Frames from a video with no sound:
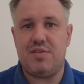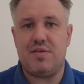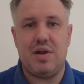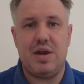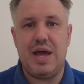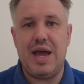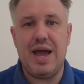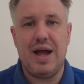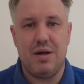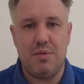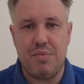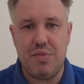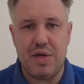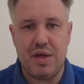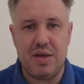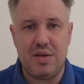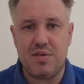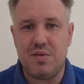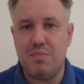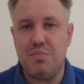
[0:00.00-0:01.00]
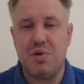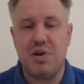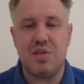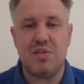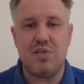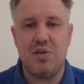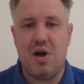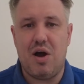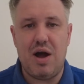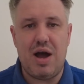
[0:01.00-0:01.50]
going to help things, but
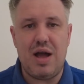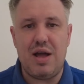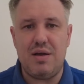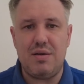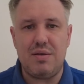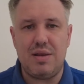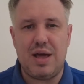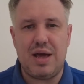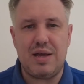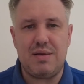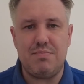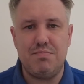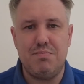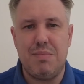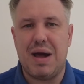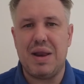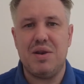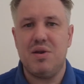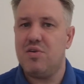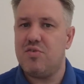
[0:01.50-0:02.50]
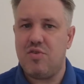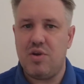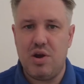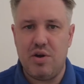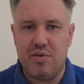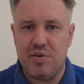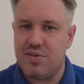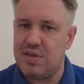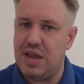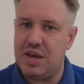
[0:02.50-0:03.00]
it's not like mandatory
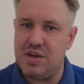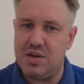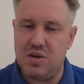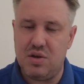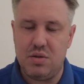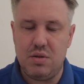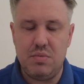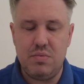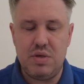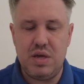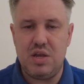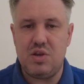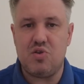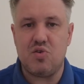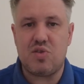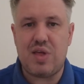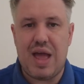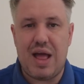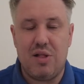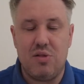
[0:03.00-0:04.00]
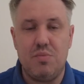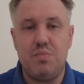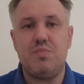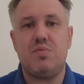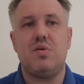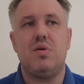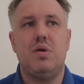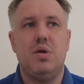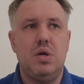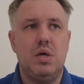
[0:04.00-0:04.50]
or essential. It just helps.
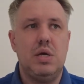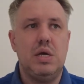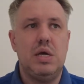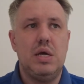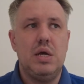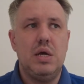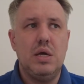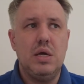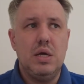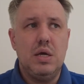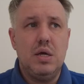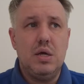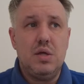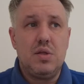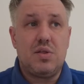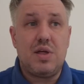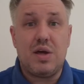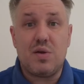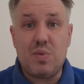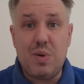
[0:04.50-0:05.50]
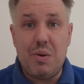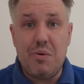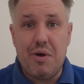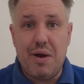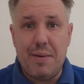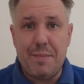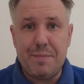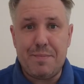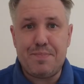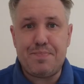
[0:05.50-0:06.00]
So that's where we're
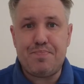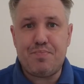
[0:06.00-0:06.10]
at.